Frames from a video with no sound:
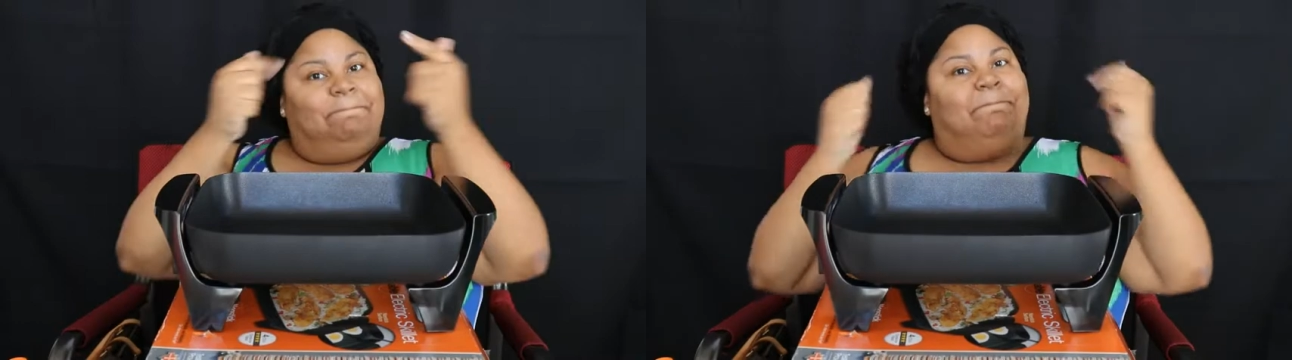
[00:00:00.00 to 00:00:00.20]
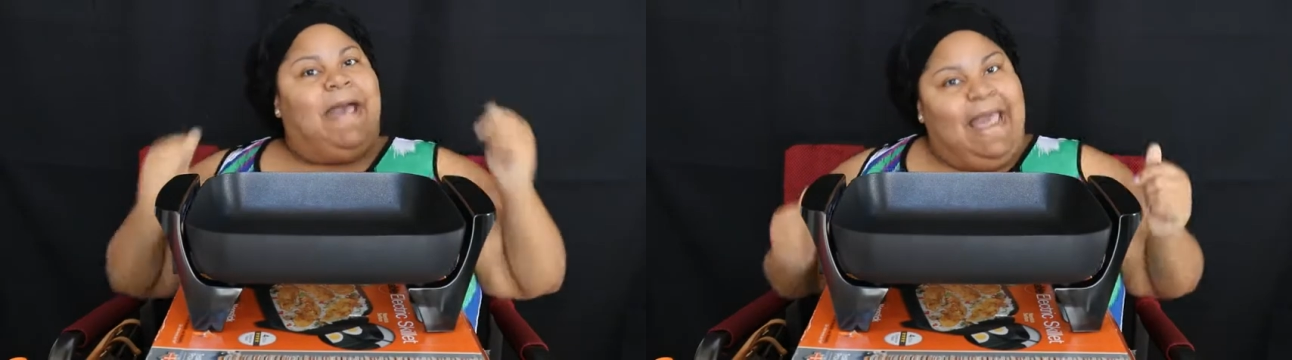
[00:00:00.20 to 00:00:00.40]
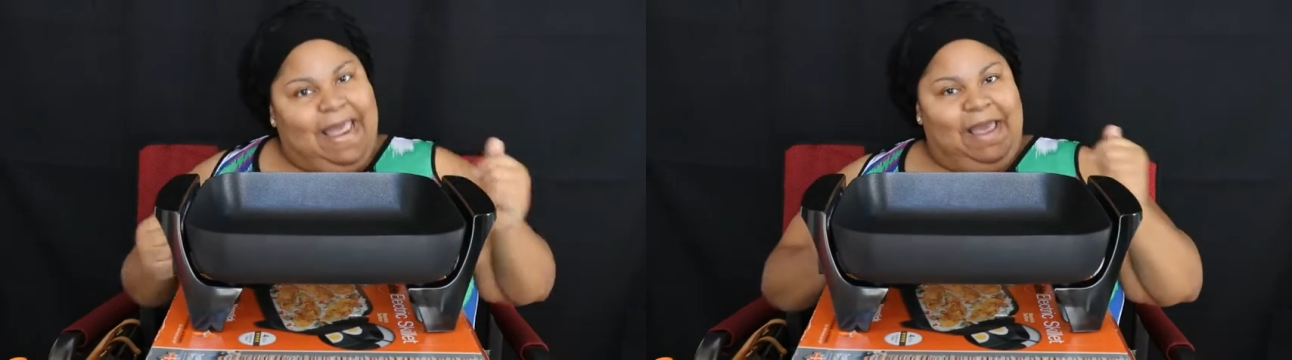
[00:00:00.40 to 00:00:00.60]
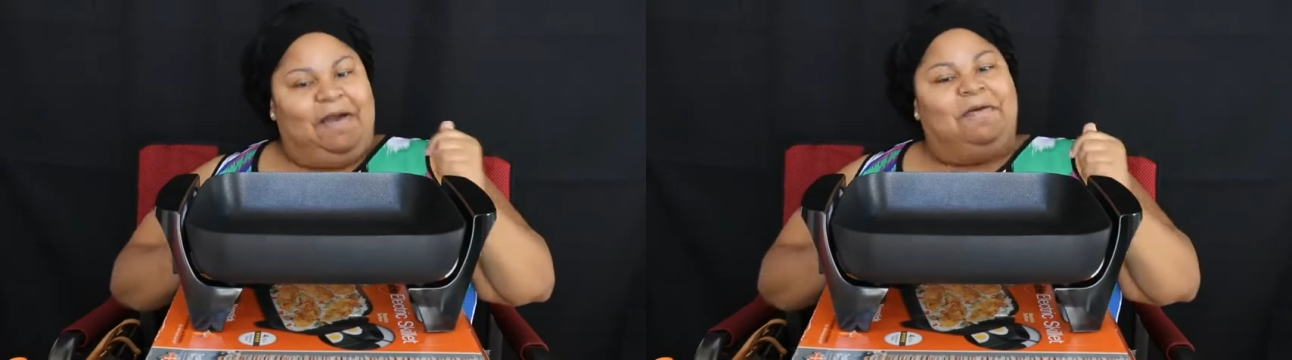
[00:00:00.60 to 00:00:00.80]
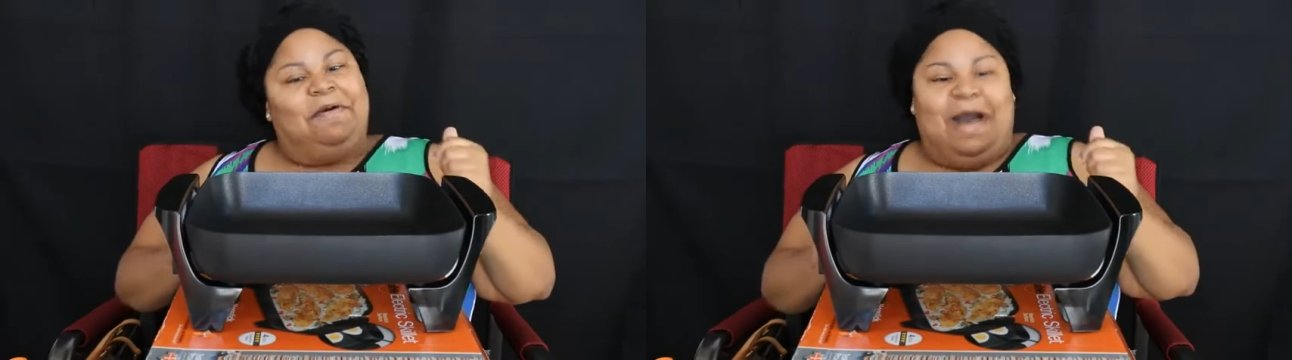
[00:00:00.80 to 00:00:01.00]

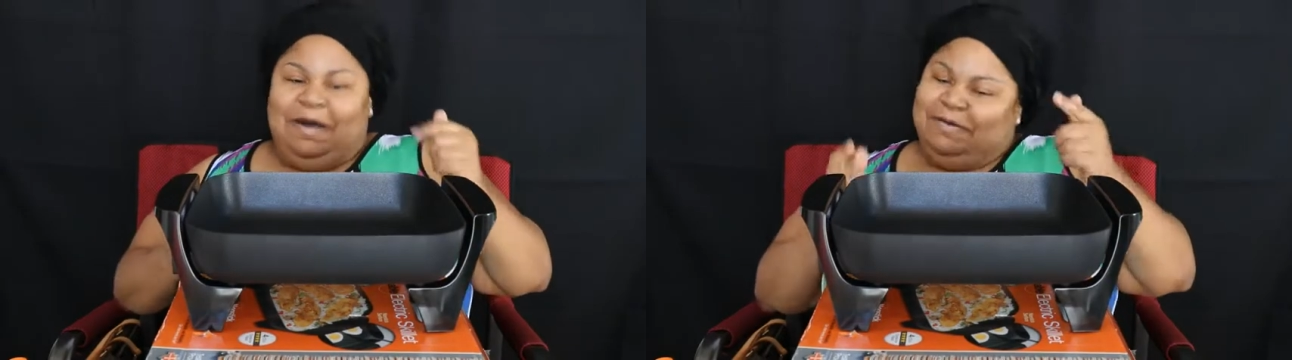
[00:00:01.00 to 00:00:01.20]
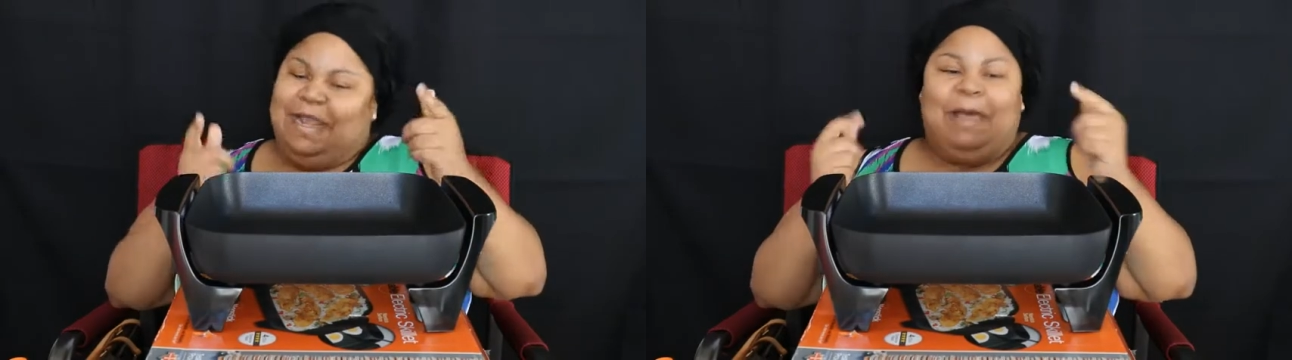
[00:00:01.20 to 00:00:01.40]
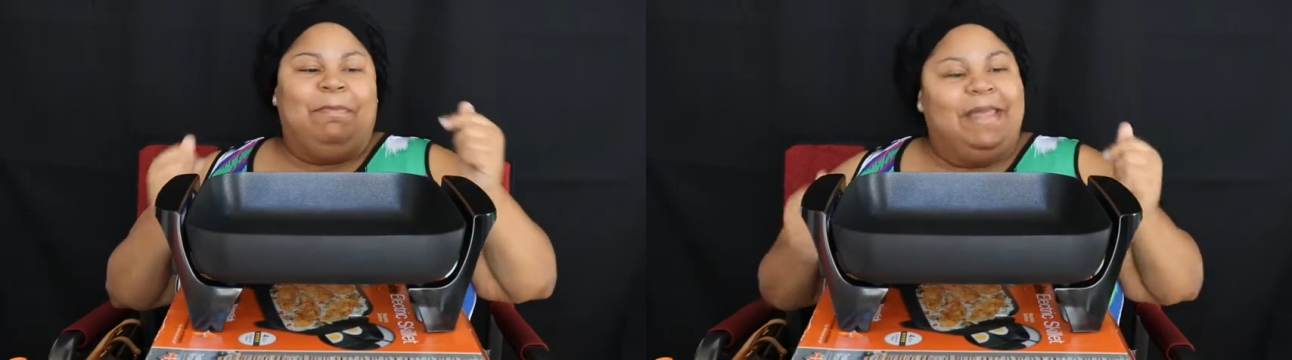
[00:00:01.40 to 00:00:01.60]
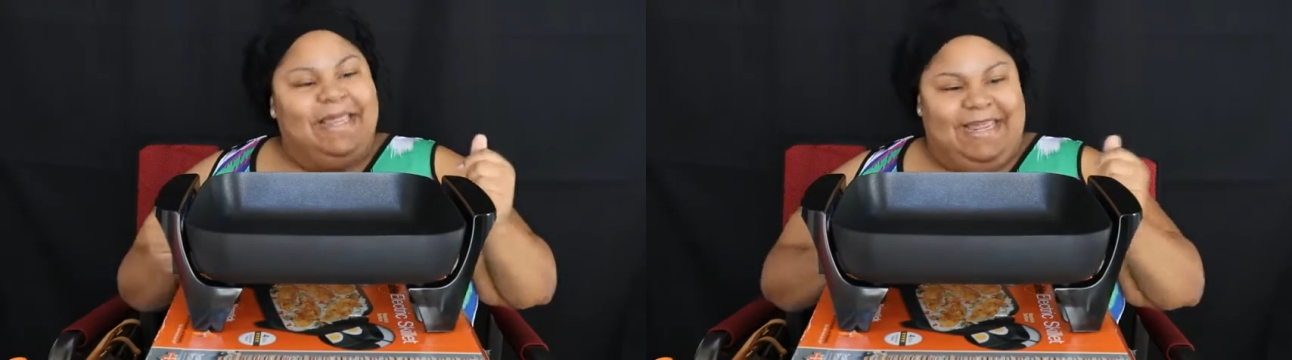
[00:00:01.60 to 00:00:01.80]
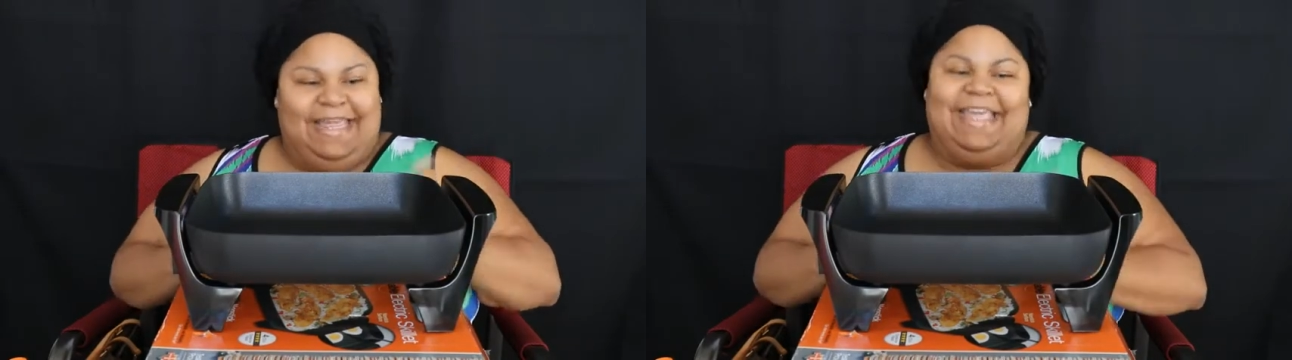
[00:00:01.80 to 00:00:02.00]
Pow! On our
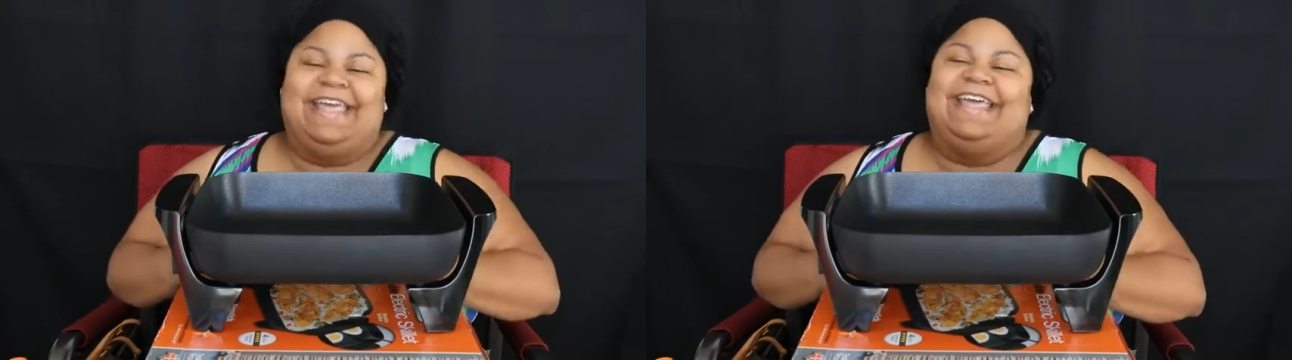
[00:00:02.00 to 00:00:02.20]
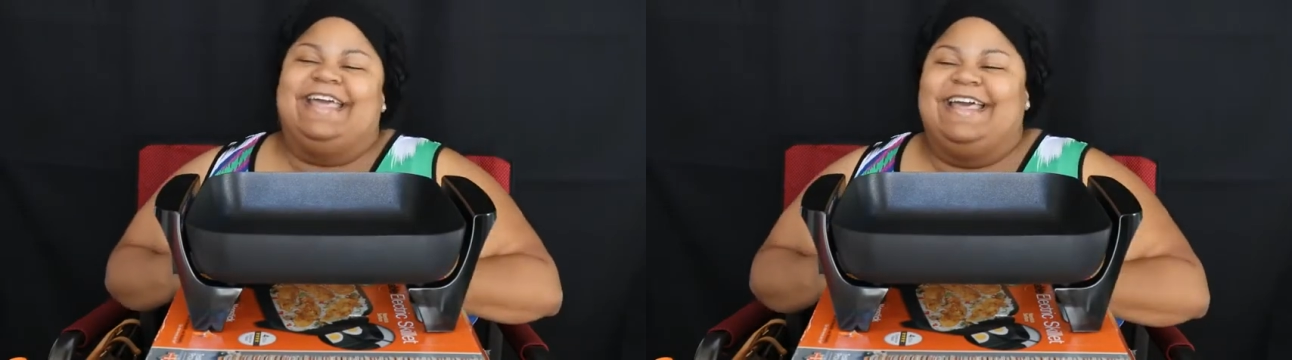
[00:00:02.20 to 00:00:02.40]
pants.